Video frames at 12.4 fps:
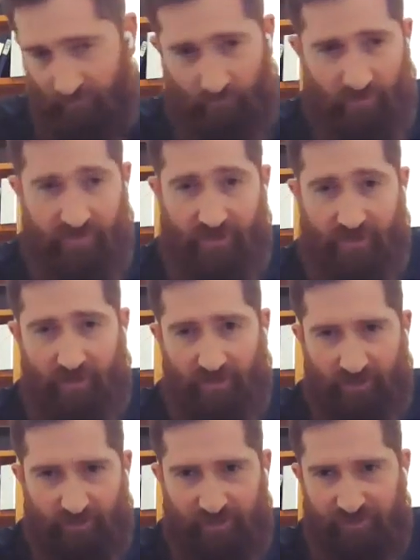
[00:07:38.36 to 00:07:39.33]
And one thing I
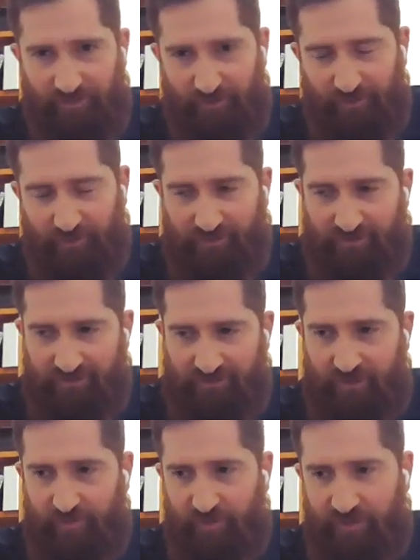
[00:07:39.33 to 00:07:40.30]
like about the
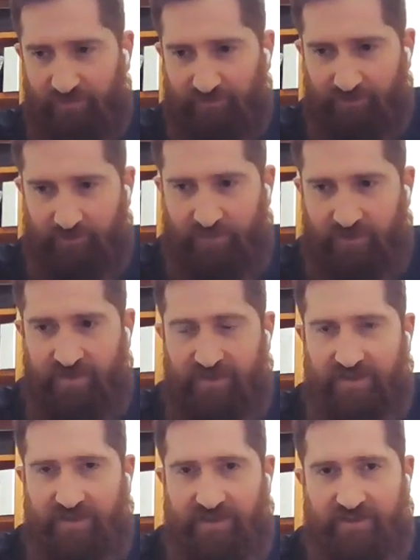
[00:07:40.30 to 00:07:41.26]
protocols.io platform
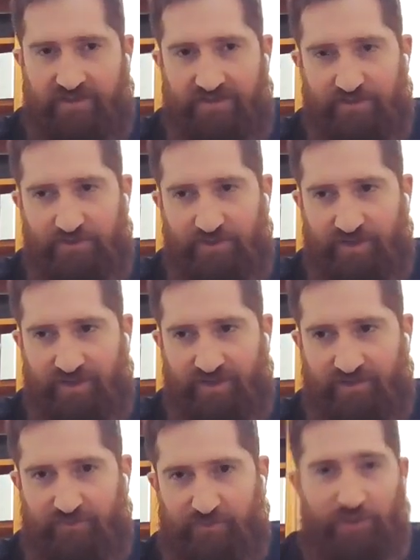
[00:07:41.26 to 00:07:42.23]
is you
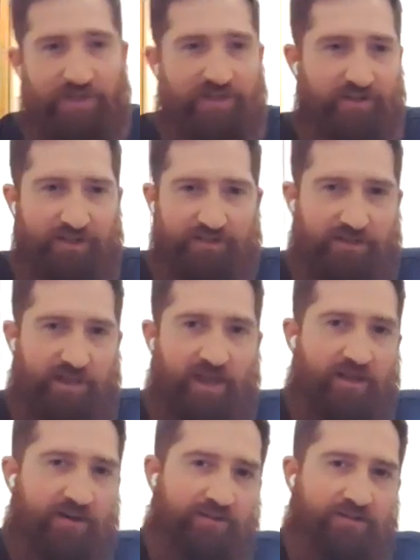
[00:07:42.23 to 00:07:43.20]
can put in like the
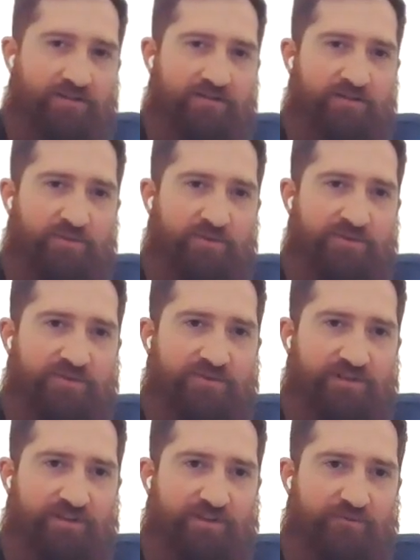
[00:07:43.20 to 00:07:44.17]
catalog numbers
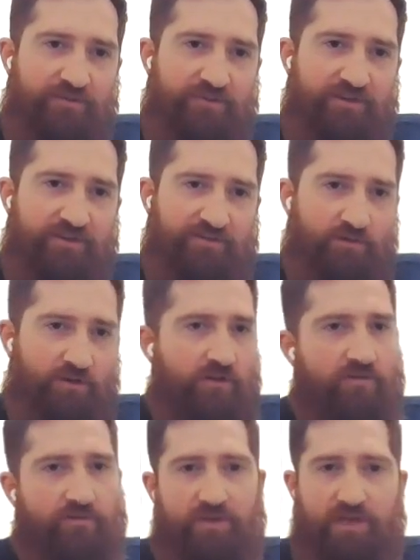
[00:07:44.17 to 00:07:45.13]
of everything. So
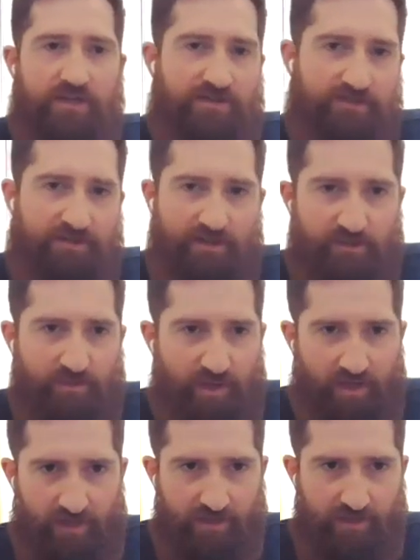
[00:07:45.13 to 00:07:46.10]
all the reagents that you
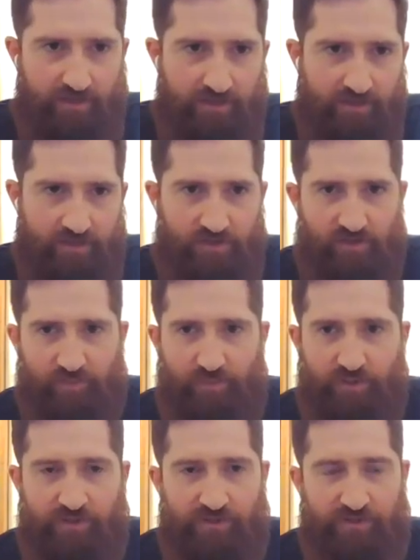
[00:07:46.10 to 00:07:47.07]
buy, you can
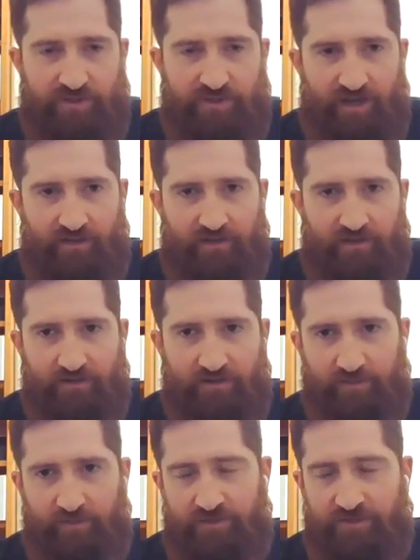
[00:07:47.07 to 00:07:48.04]
put in those catalog
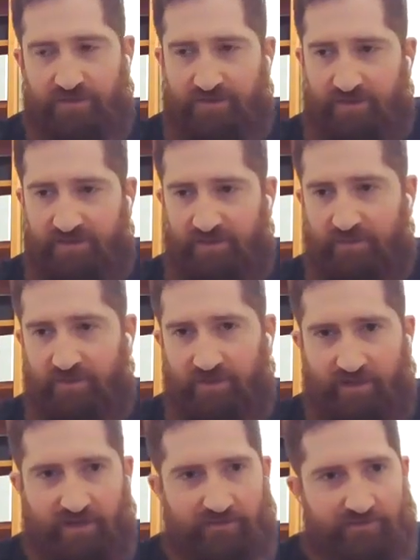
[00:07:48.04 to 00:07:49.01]
numbers, because that's something
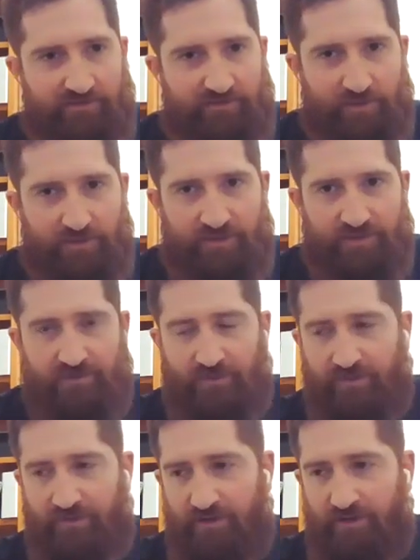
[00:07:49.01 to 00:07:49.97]
that I've noticed
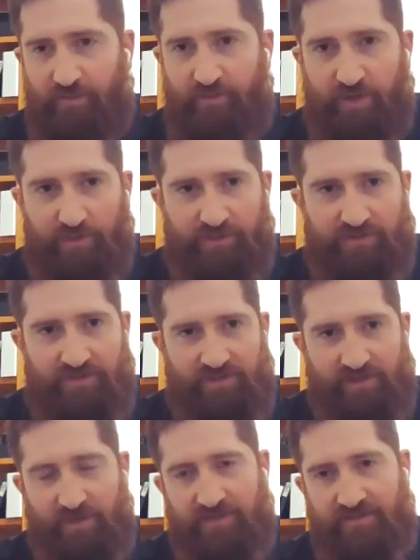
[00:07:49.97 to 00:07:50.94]
with other papers is
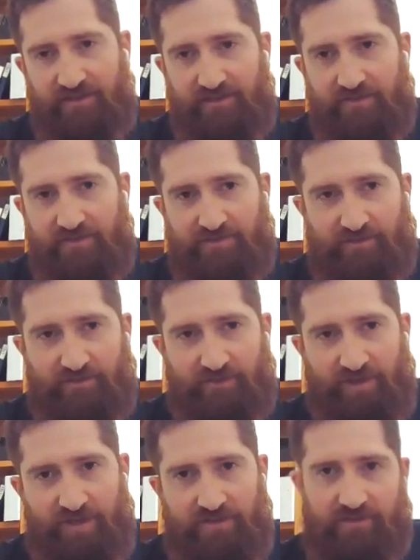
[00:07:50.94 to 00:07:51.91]
they might say they use a certain
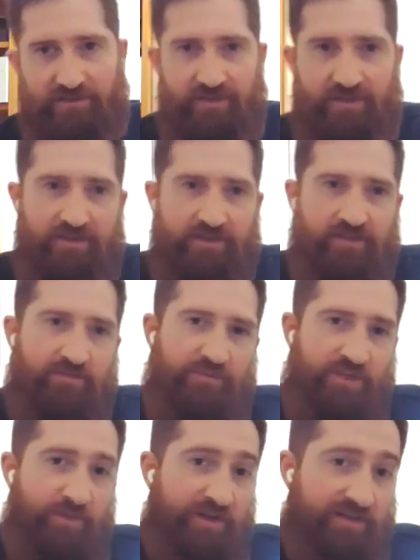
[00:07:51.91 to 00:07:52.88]
reagent,
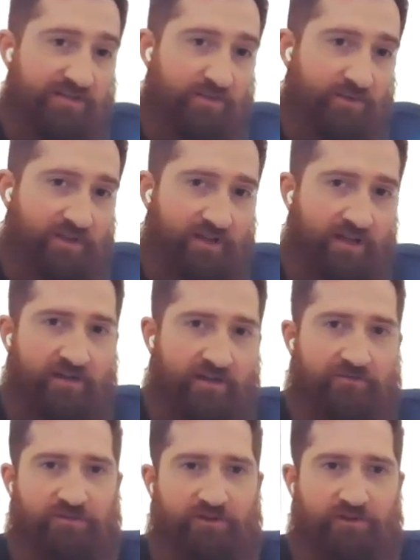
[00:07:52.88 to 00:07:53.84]
but they might not say where they got
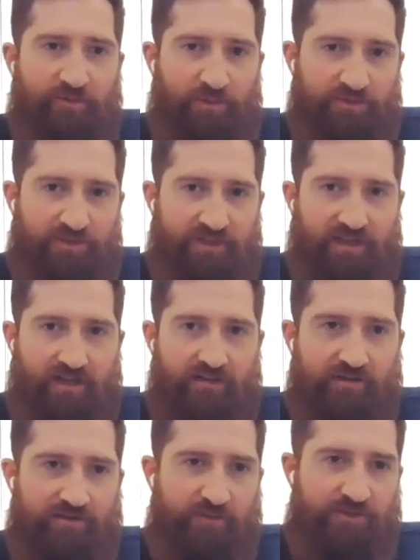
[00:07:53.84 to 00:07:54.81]
it from or what the
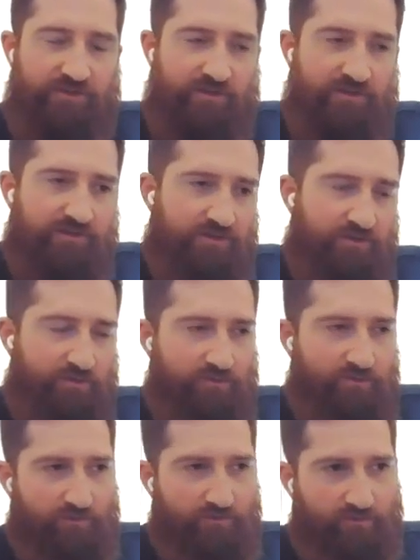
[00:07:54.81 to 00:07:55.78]
catalog numbers are. So
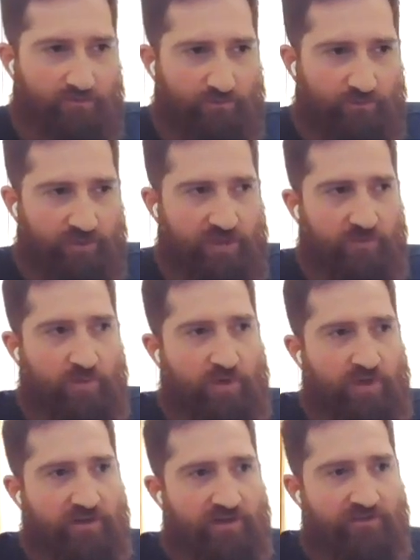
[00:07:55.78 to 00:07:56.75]
really we
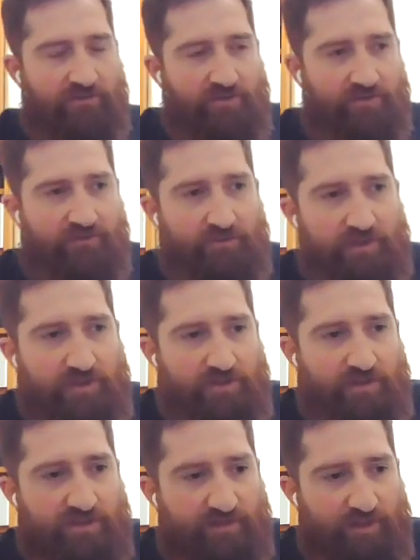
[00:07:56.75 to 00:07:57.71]
wanted a fully
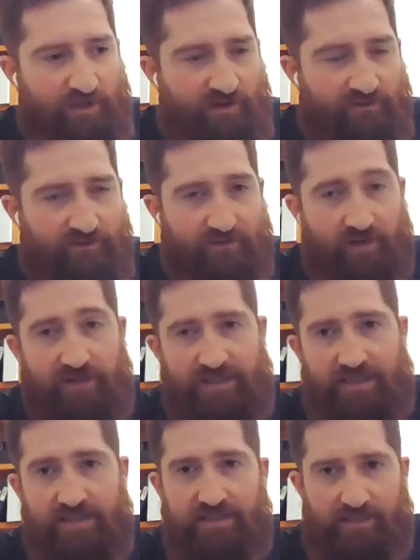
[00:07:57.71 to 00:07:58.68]
transparent, very
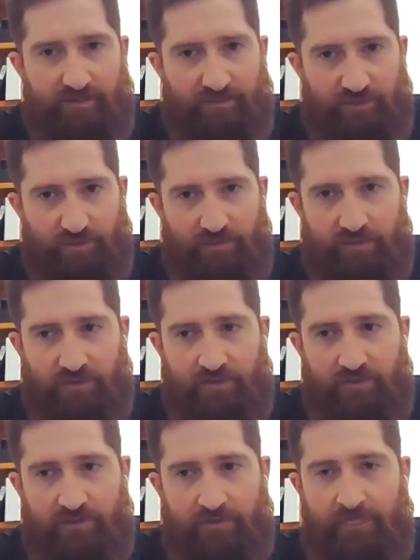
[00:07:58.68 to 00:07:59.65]
detailed
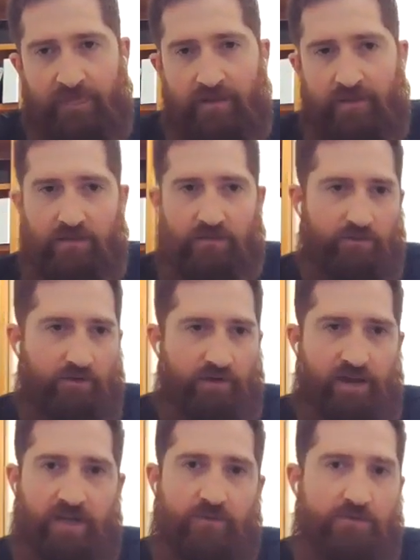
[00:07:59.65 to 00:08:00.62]
protocol where
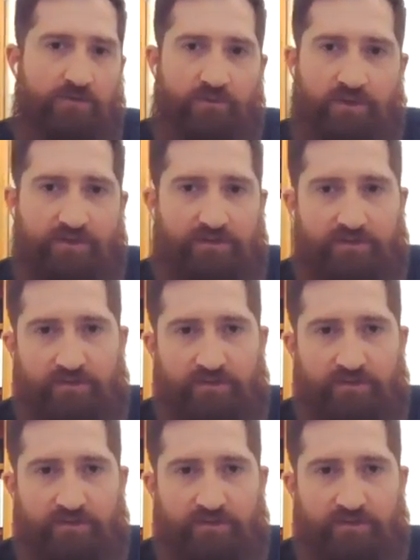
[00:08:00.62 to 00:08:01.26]
anyone who wants to